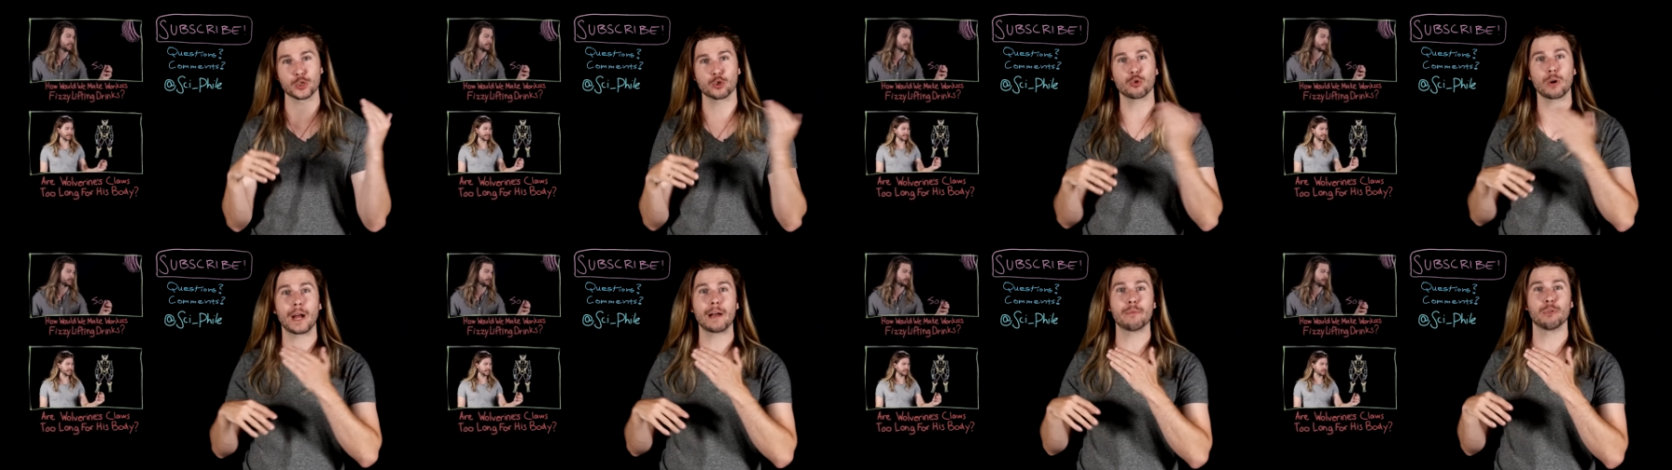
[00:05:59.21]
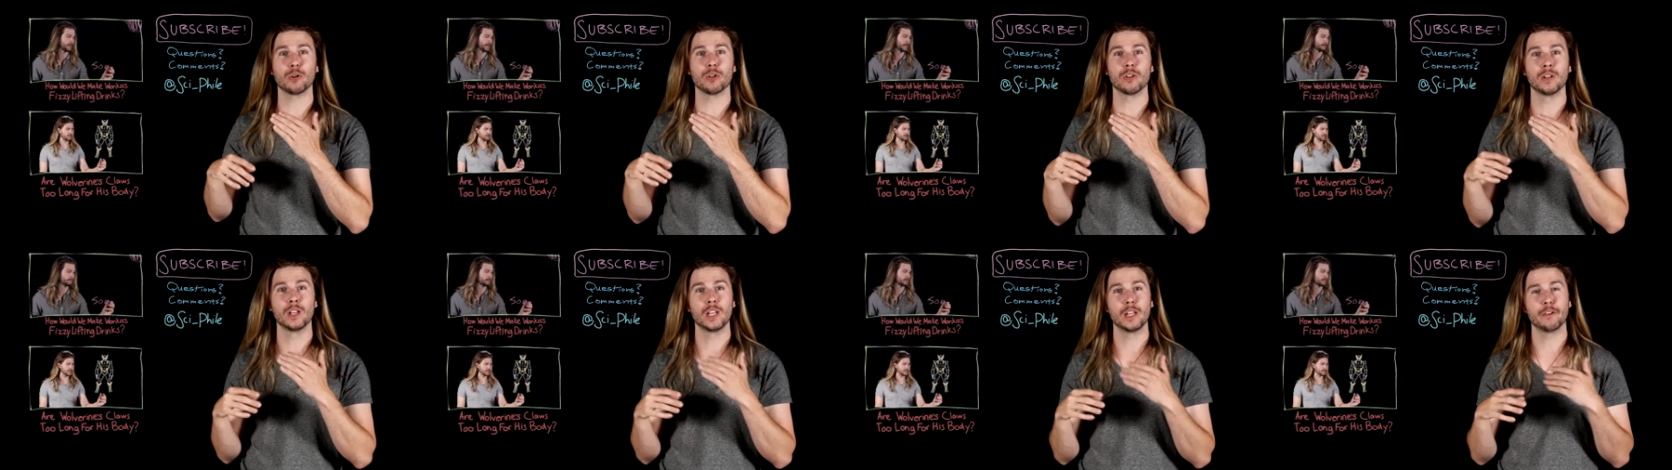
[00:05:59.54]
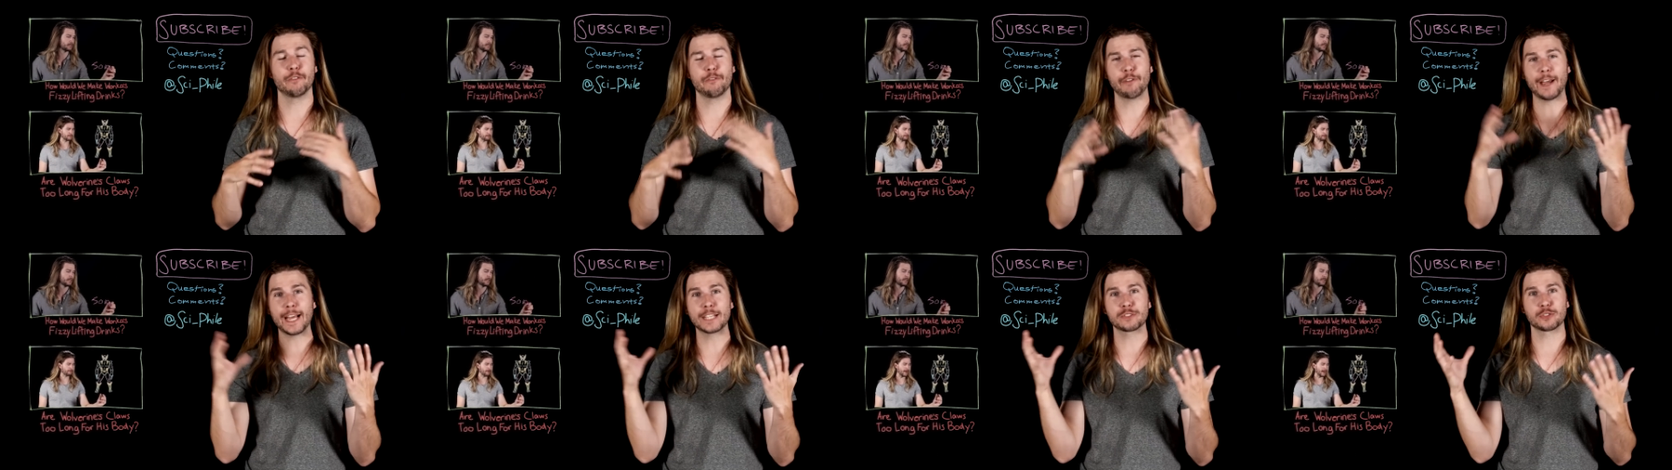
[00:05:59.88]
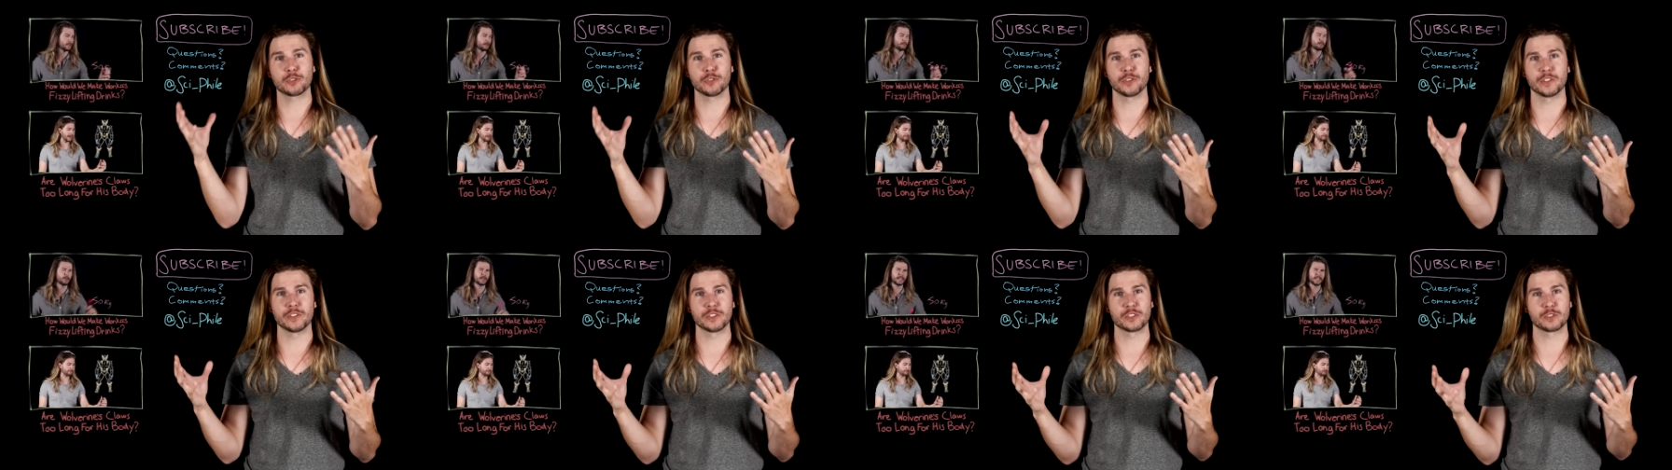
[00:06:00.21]
travel
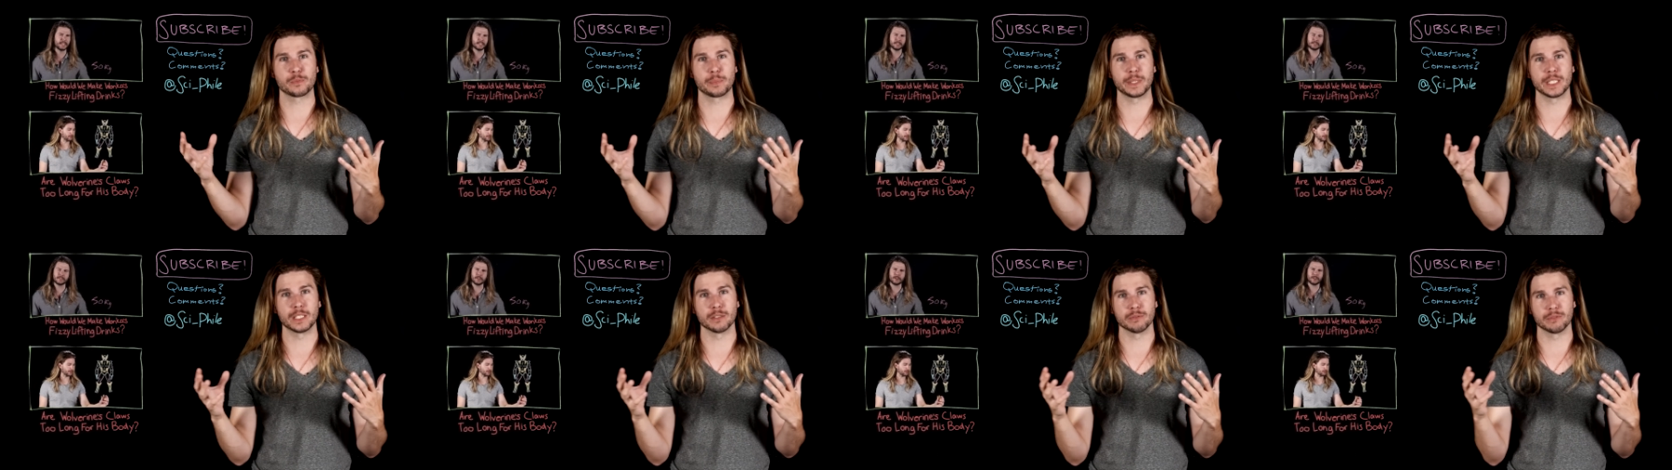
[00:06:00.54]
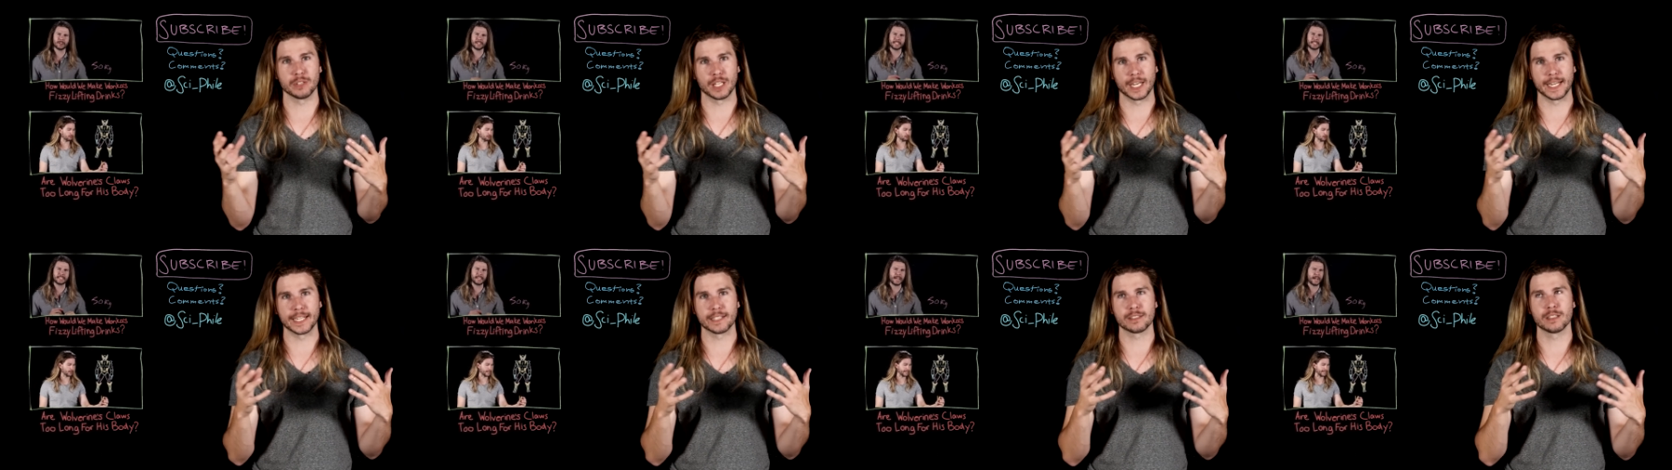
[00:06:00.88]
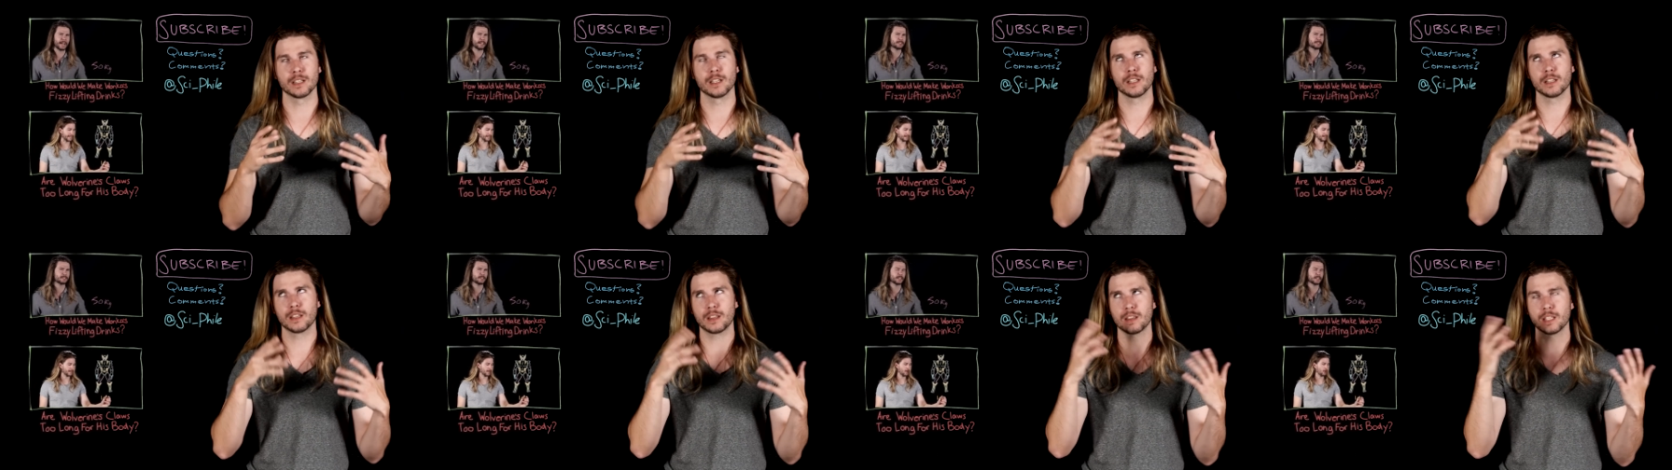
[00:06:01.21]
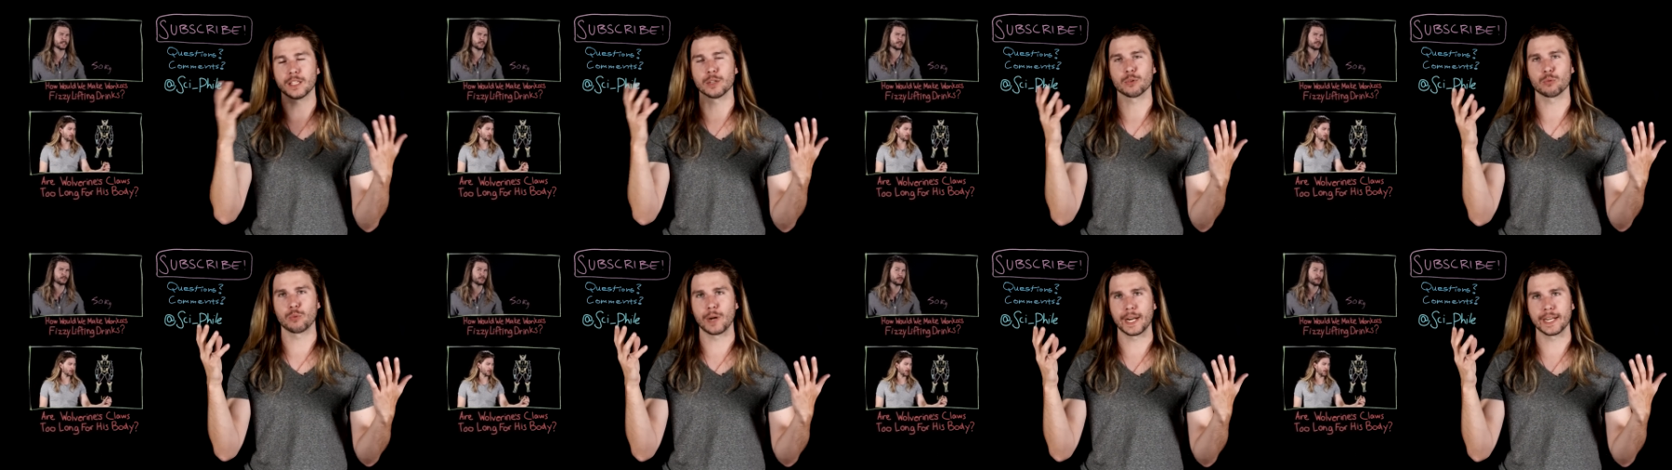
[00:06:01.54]
faster than the speed of light
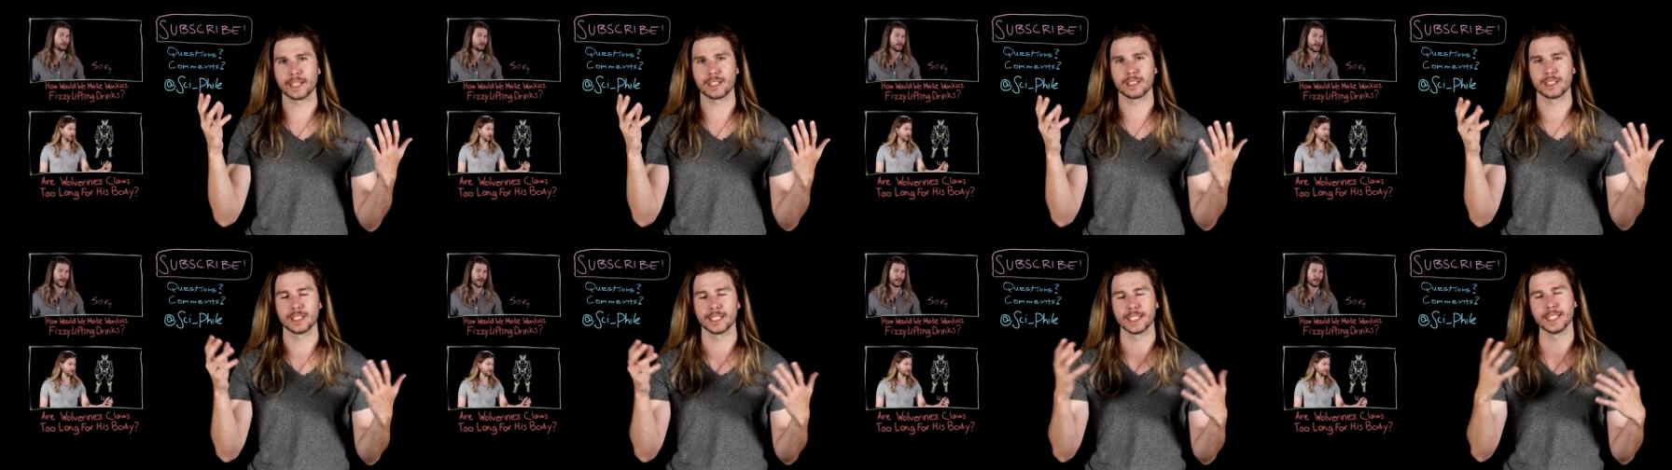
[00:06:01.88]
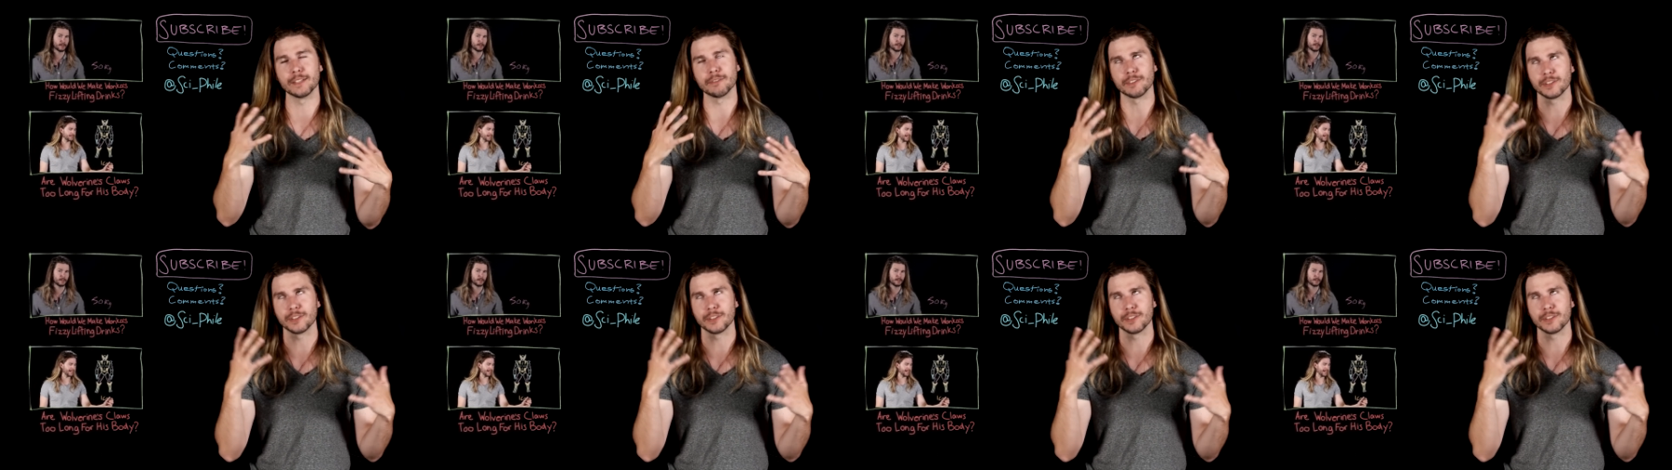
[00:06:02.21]
theoretically,